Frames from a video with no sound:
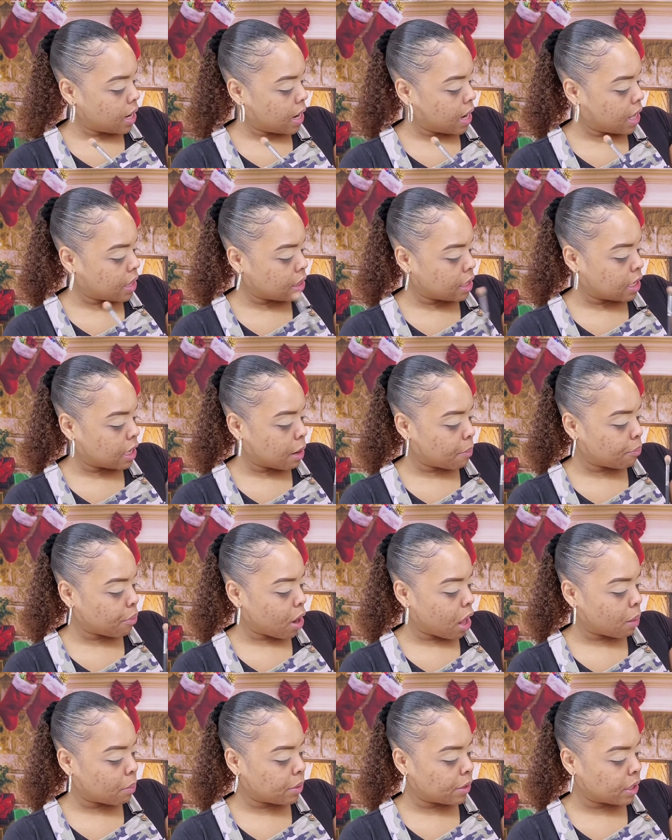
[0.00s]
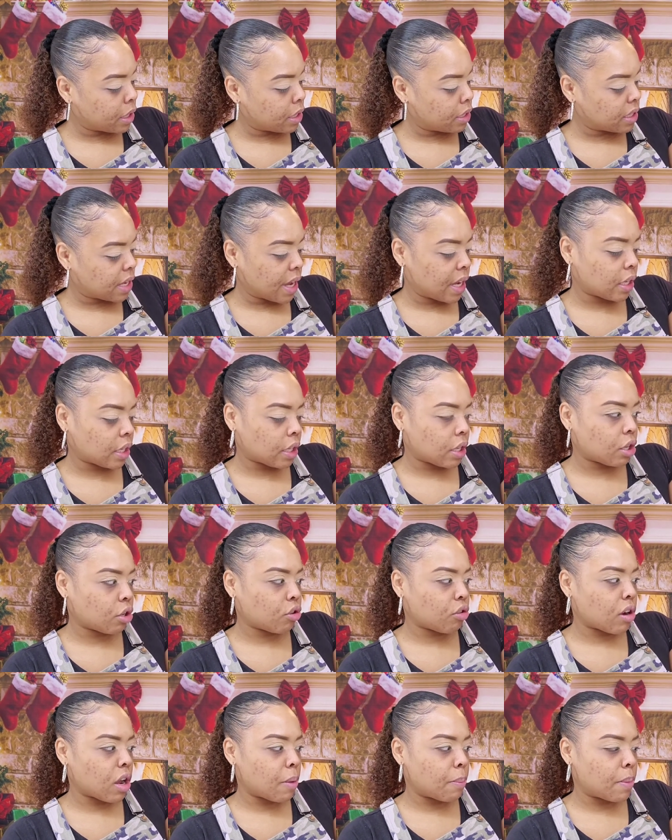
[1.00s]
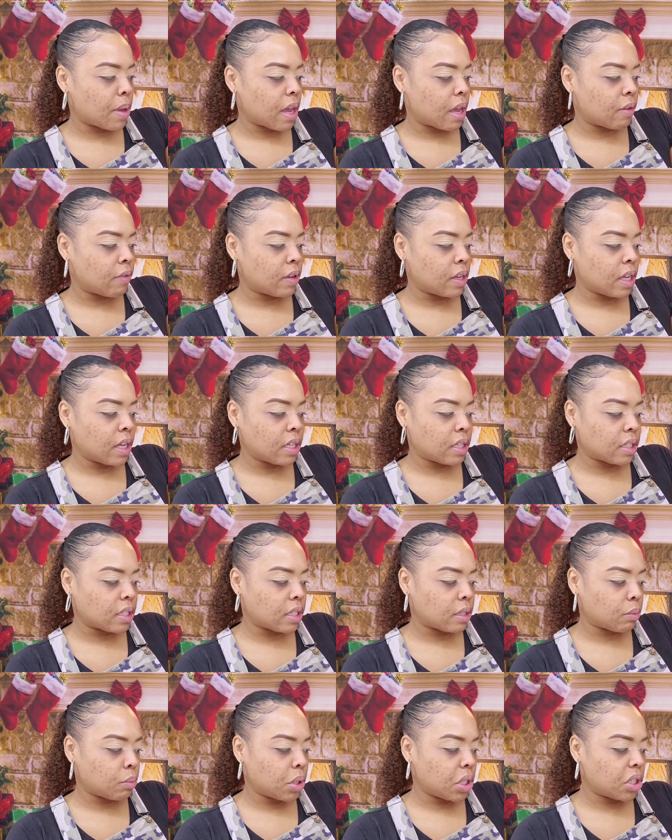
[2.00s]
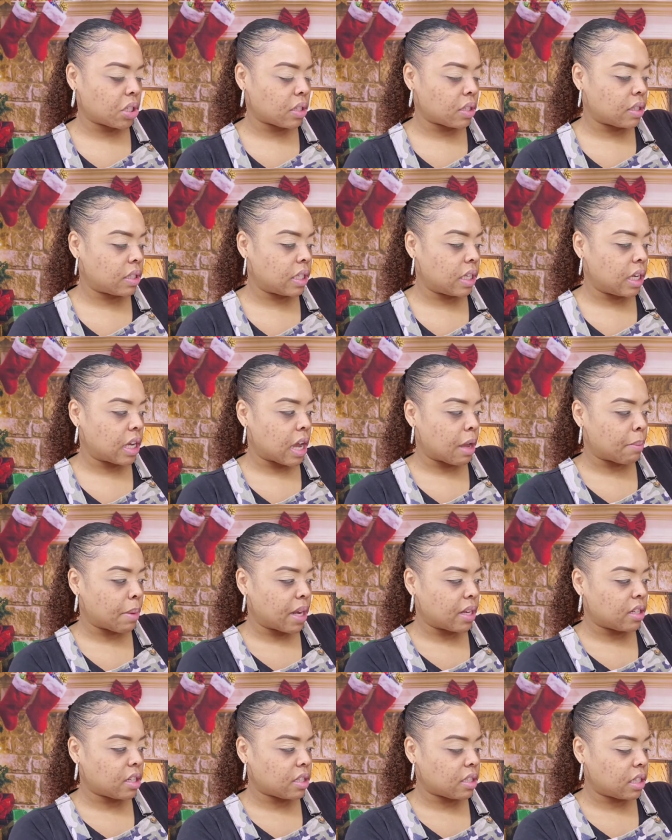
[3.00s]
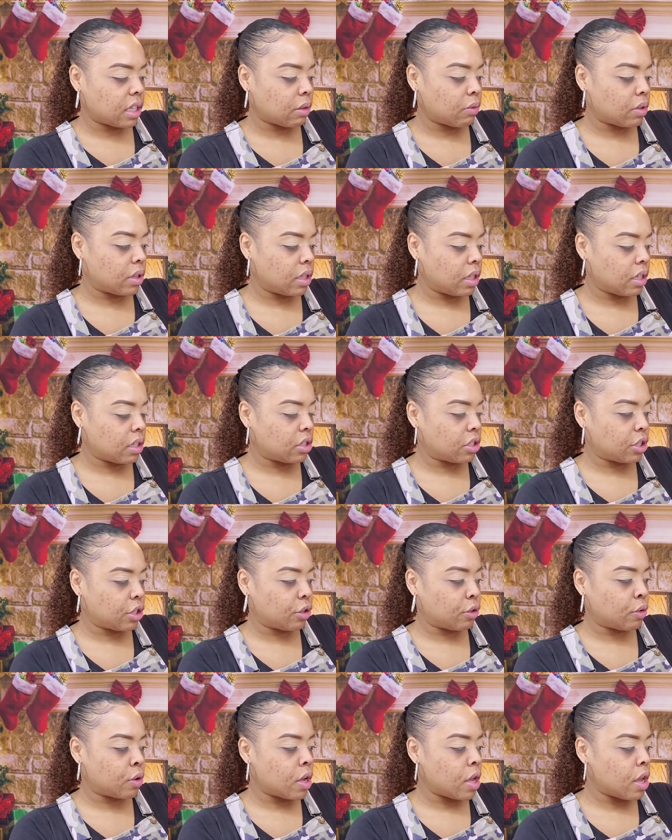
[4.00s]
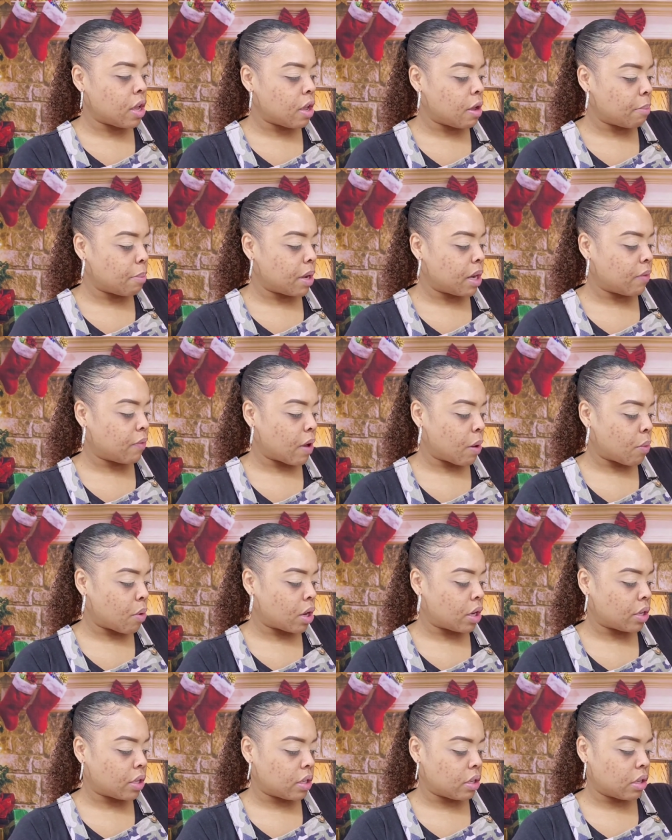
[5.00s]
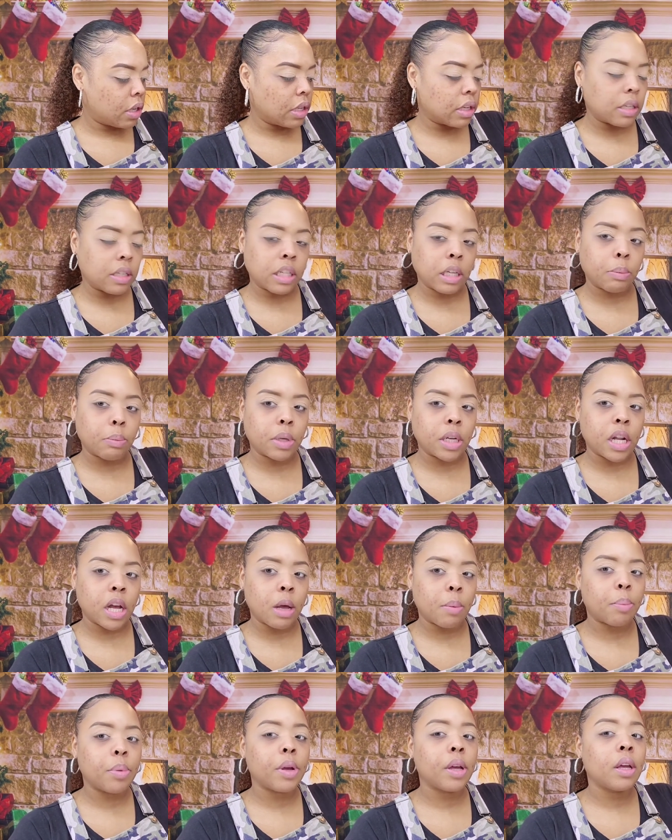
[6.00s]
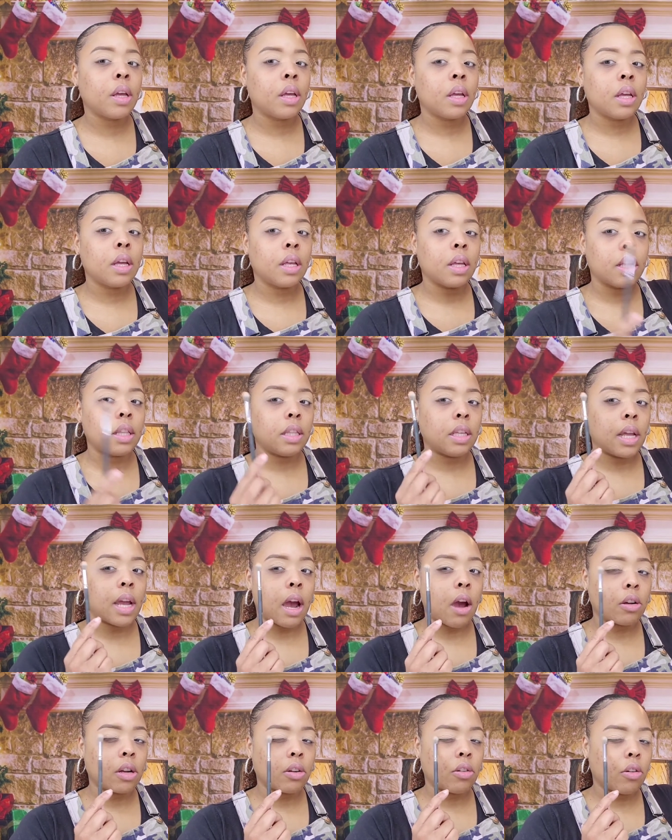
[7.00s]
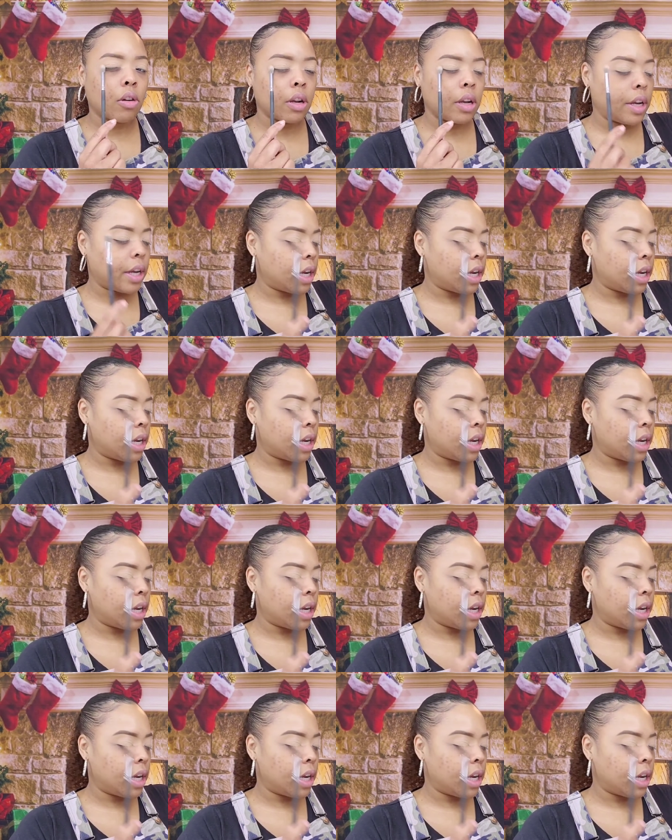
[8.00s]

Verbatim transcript: and then I'm probably going to take crumb evidence. We shall see. I might just stick with these two, but if I want to deepen up the outer corner